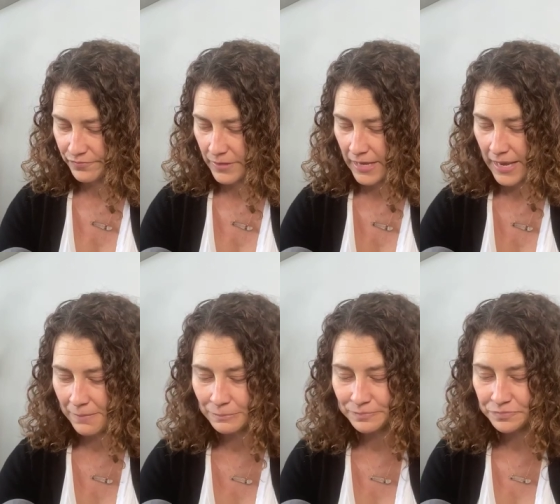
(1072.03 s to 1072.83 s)
Okay.
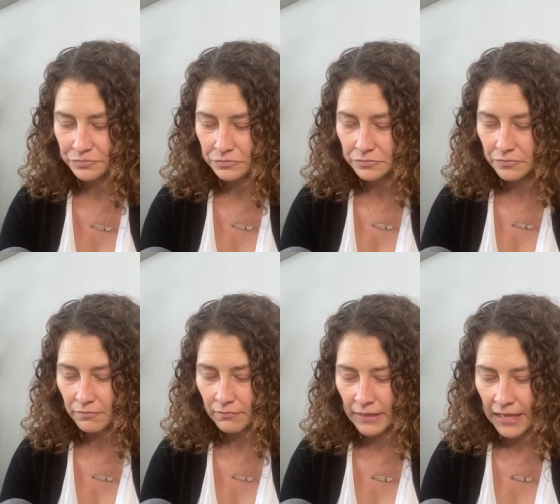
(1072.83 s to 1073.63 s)

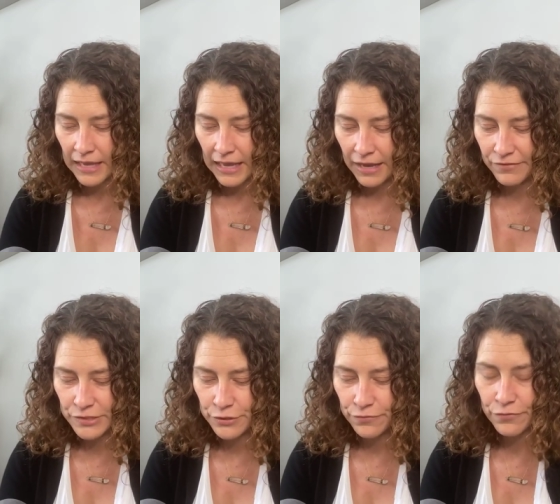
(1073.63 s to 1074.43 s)
If it's
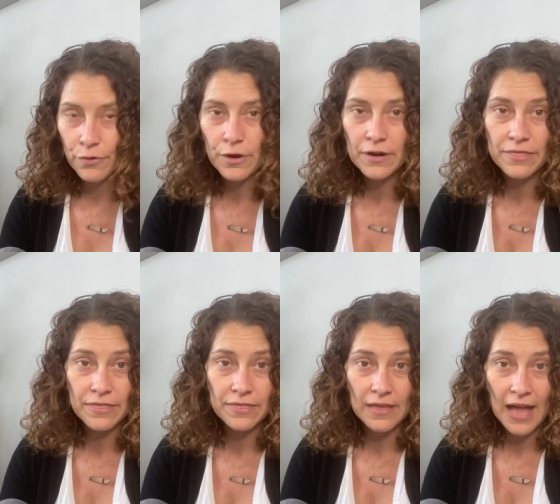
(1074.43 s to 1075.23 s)
your
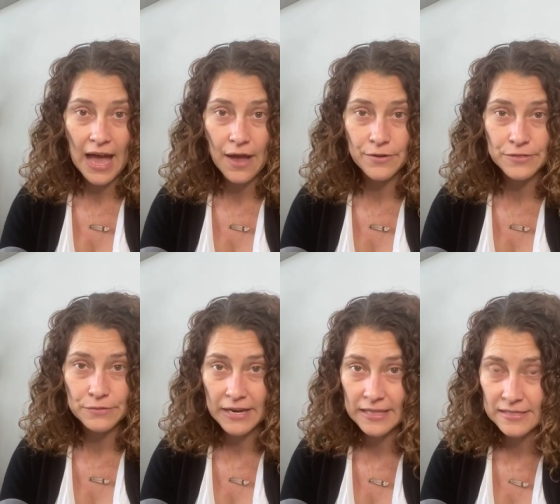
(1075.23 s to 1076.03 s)
fourth house,
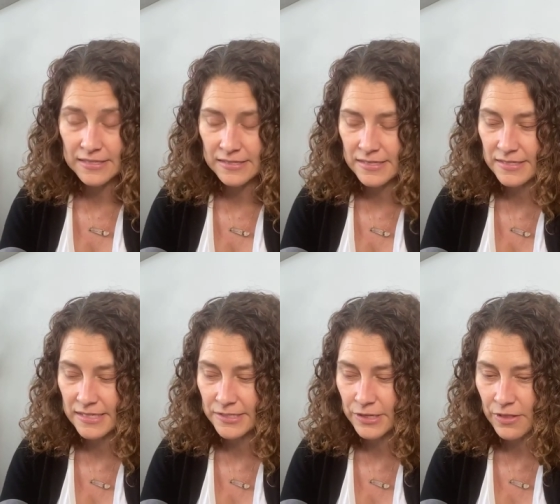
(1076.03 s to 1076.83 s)
right? This is the
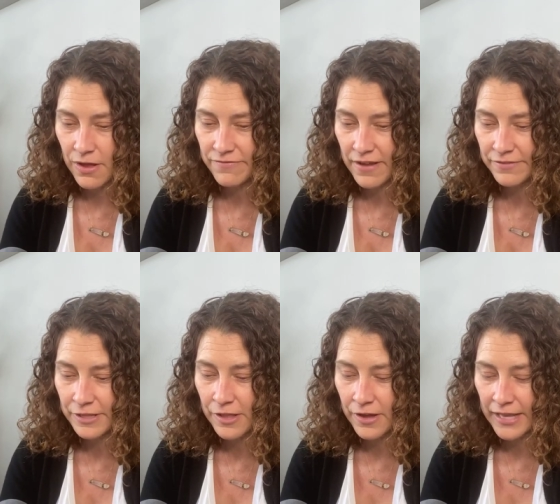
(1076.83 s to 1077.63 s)
6 o'clock, 5
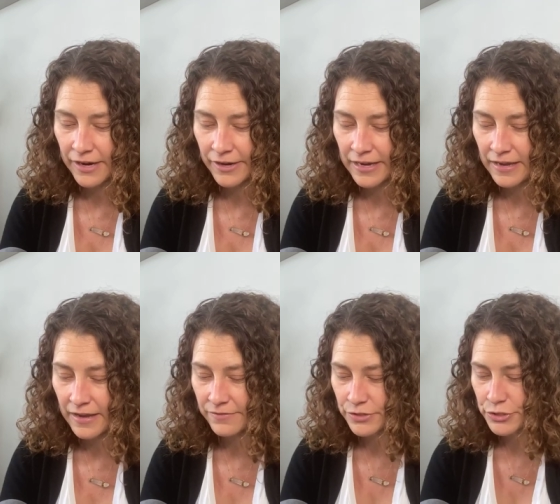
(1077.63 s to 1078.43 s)
o'clock area
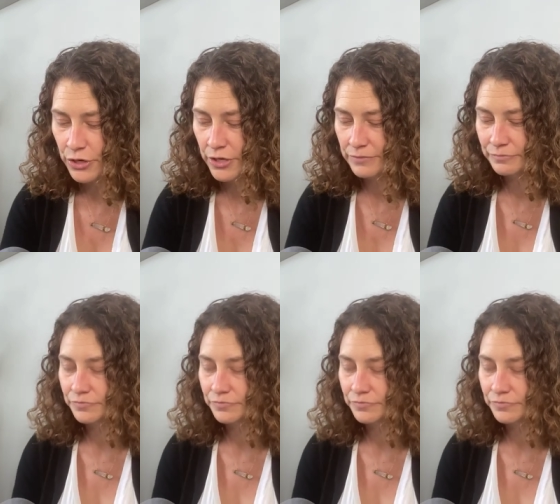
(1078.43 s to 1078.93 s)
of your chart.